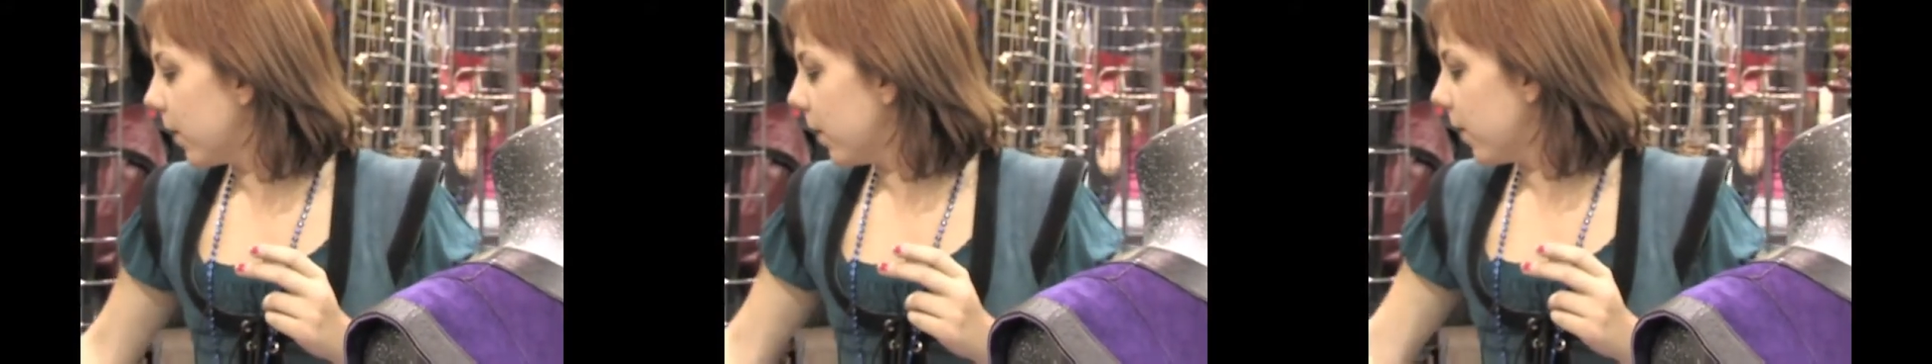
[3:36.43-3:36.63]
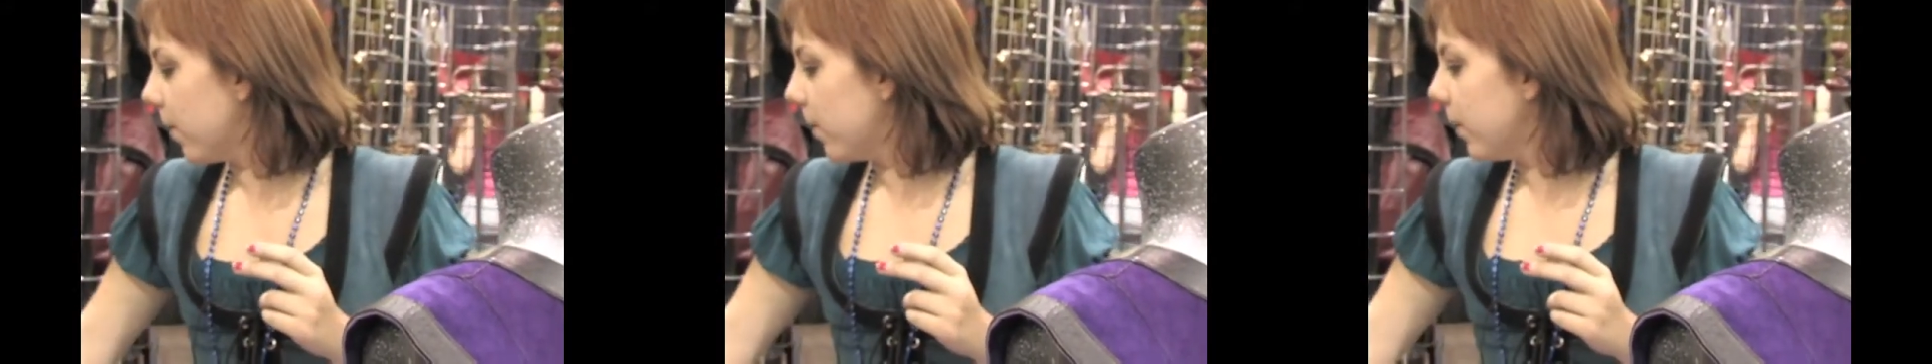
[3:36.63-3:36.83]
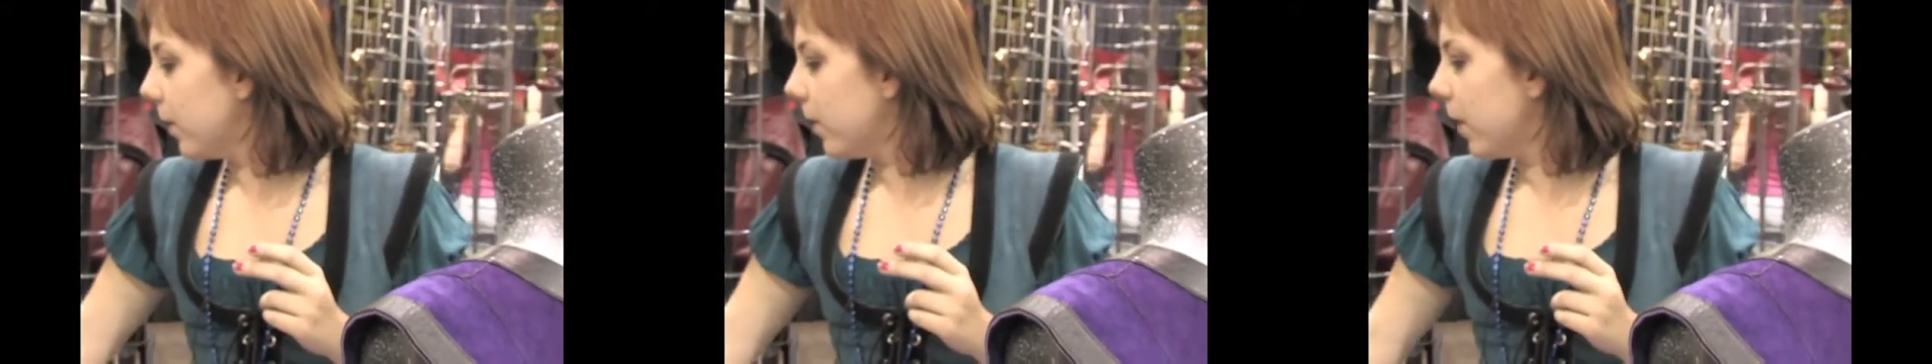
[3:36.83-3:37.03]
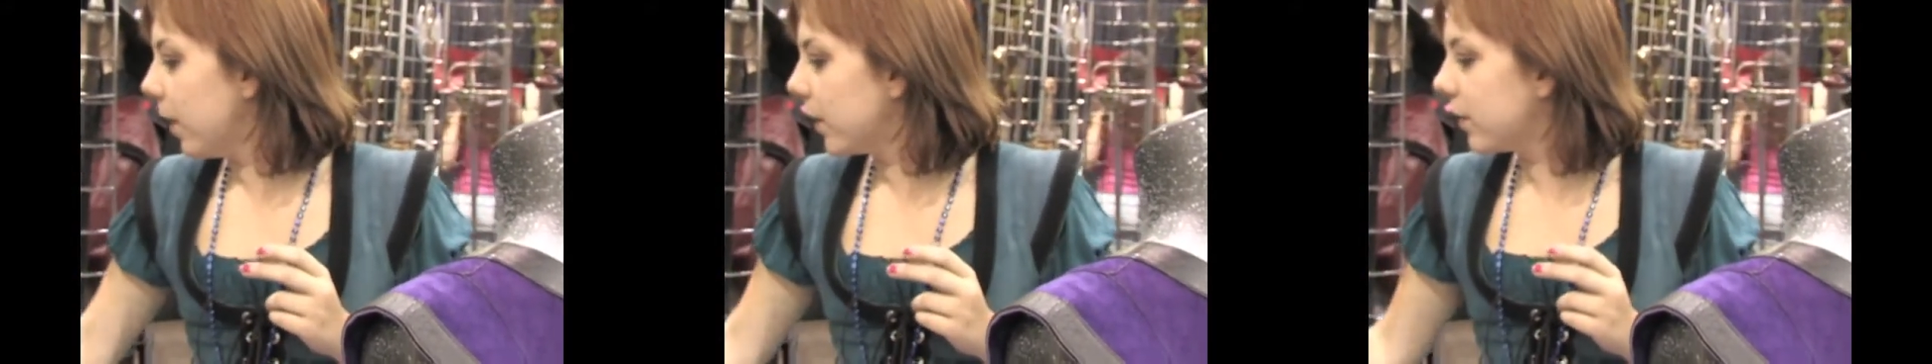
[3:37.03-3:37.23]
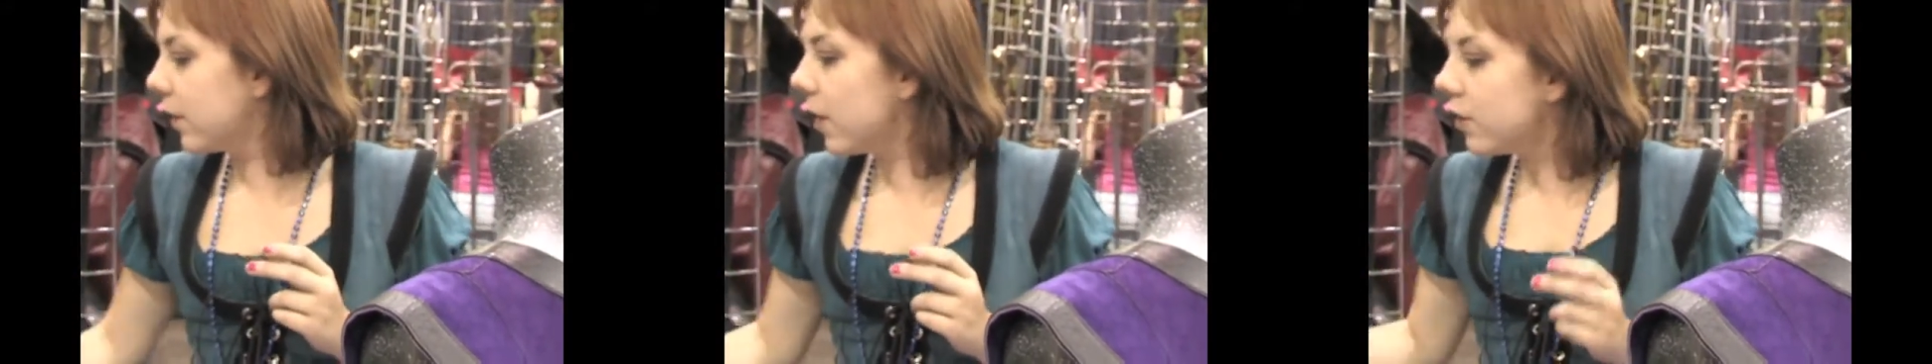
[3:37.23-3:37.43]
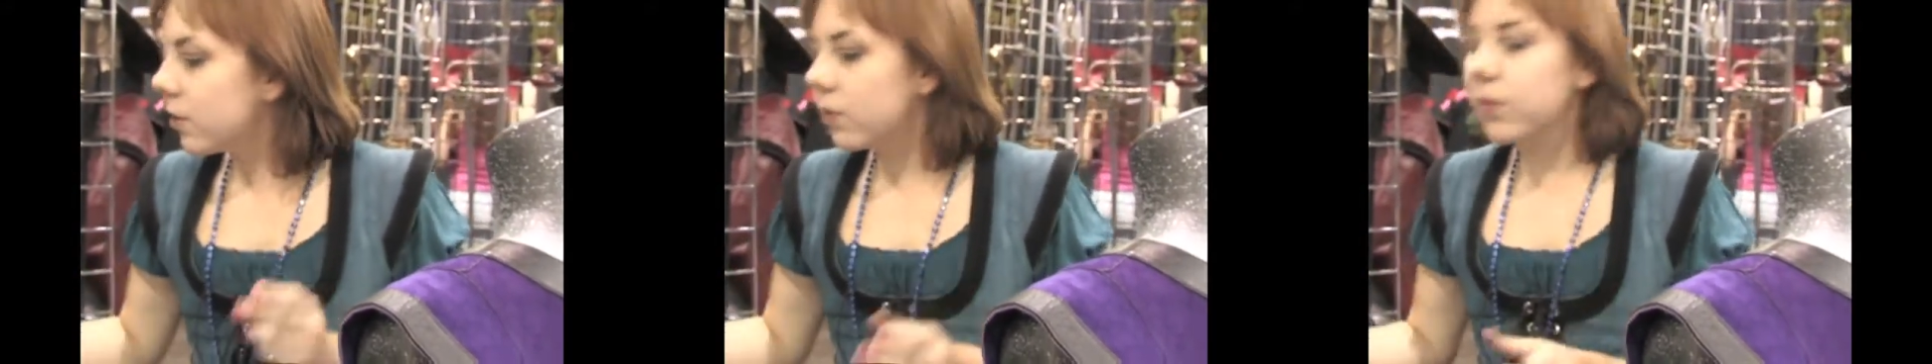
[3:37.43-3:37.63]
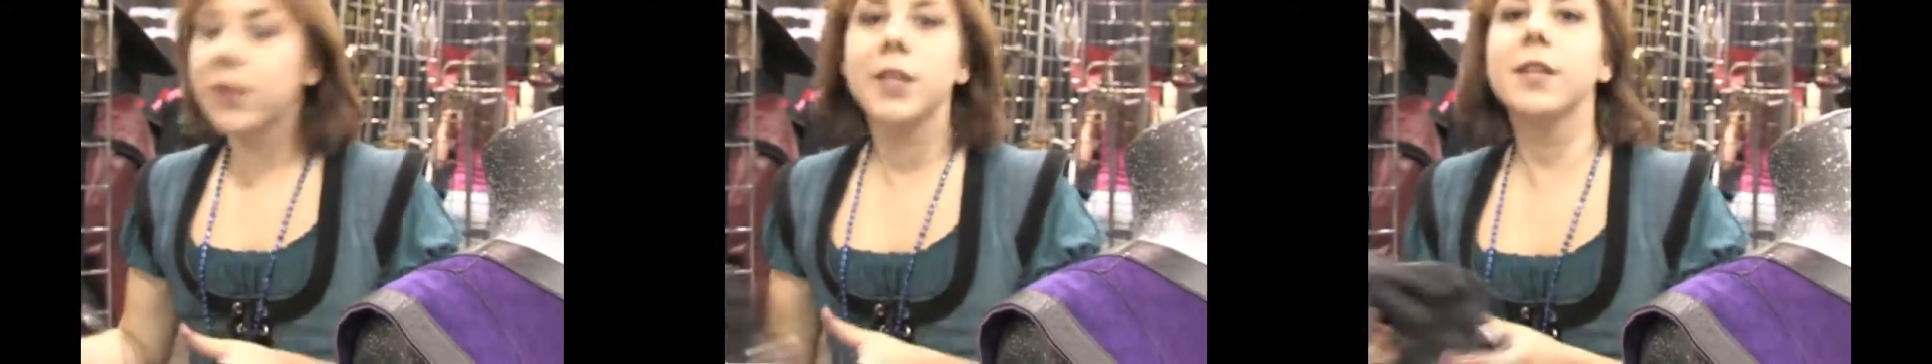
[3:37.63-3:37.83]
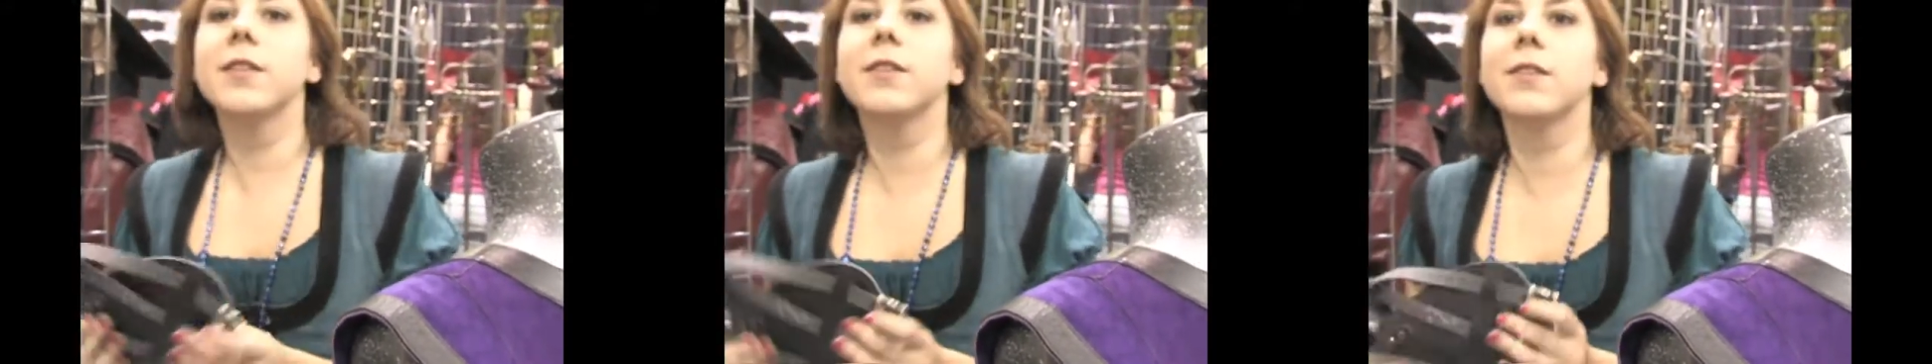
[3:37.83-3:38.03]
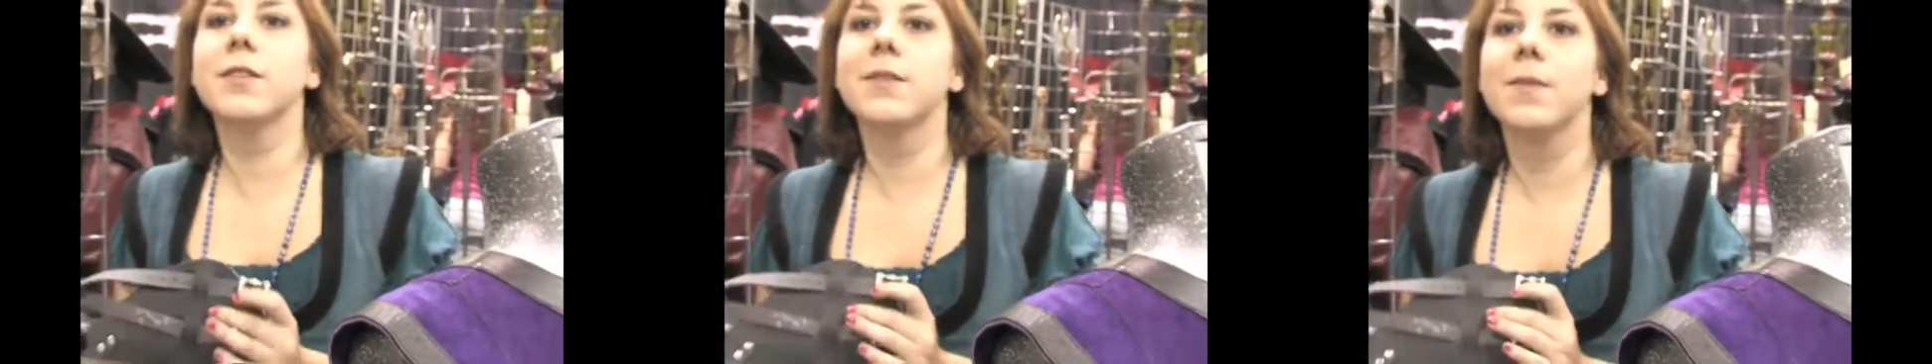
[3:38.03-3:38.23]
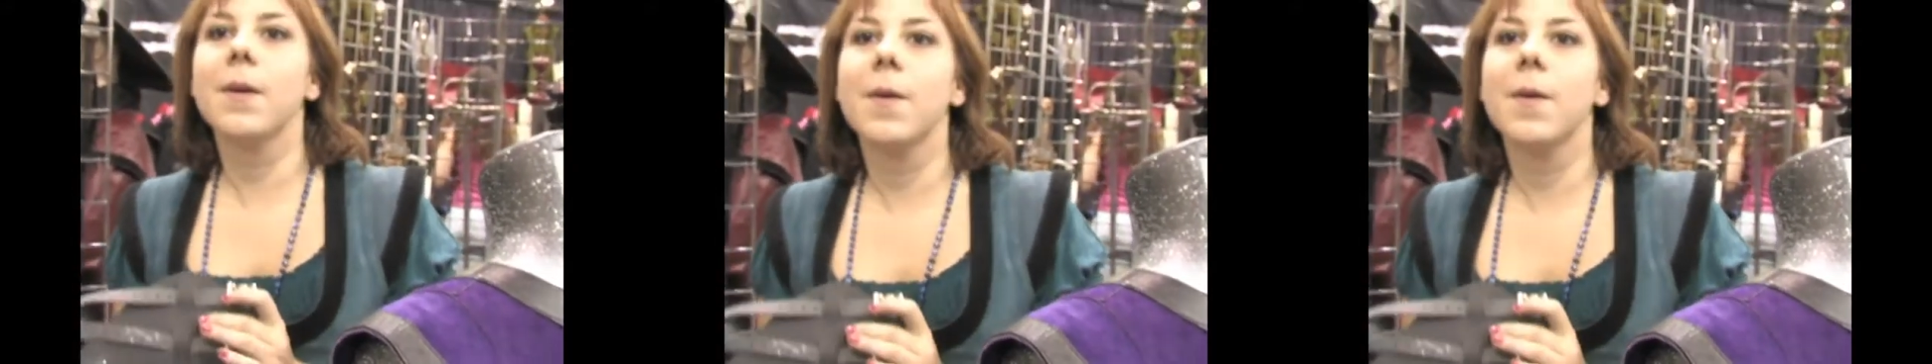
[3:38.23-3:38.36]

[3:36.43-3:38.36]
um, accessories